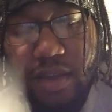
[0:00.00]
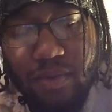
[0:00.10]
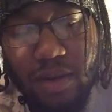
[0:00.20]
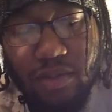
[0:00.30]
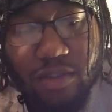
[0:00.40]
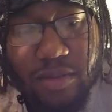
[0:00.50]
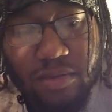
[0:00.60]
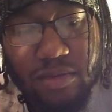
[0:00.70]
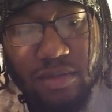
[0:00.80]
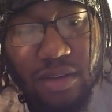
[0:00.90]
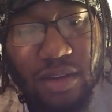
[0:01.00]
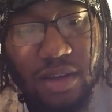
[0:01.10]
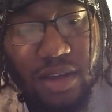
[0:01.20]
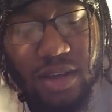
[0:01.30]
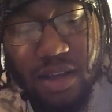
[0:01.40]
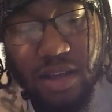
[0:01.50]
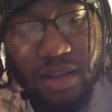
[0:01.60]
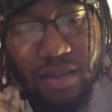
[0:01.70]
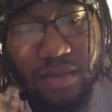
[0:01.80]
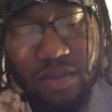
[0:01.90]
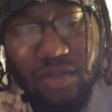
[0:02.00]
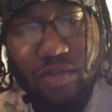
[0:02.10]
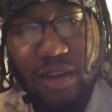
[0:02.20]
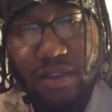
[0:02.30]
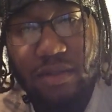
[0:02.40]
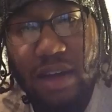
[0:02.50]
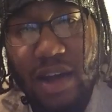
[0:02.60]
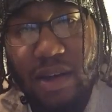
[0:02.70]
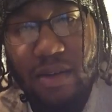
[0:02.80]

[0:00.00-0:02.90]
That's why the scriptures stress on